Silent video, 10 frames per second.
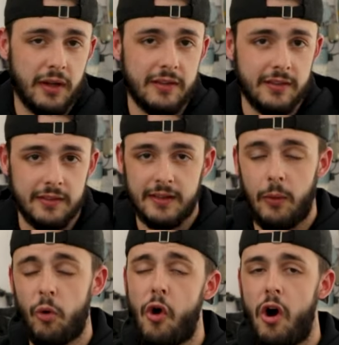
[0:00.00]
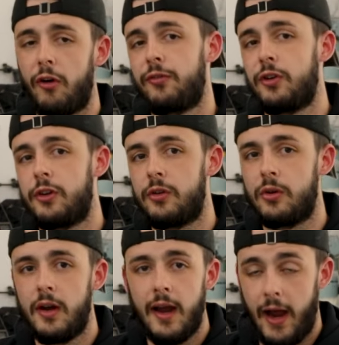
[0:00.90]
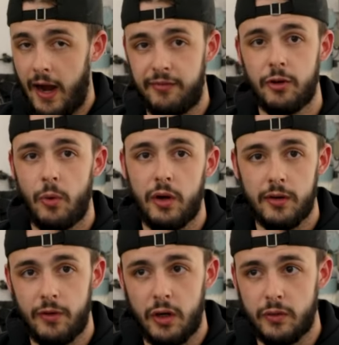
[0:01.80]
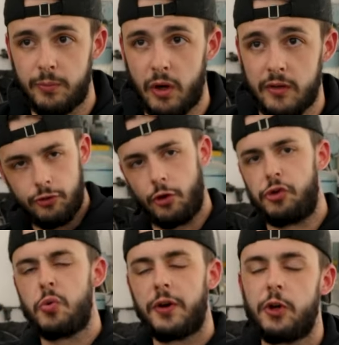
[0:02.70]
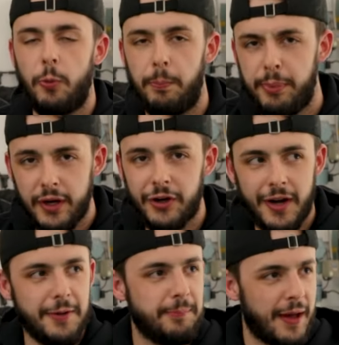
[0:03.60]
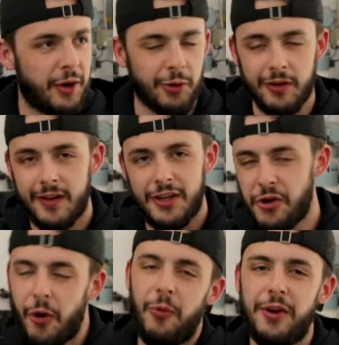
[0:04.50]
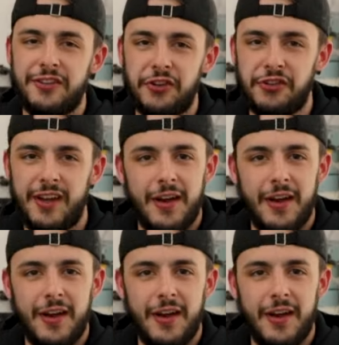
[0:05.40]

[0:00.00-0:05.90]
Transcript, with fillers: places that will offer you aftermarket Volvo parts. So you wanna go bigger and better. You don't wanna just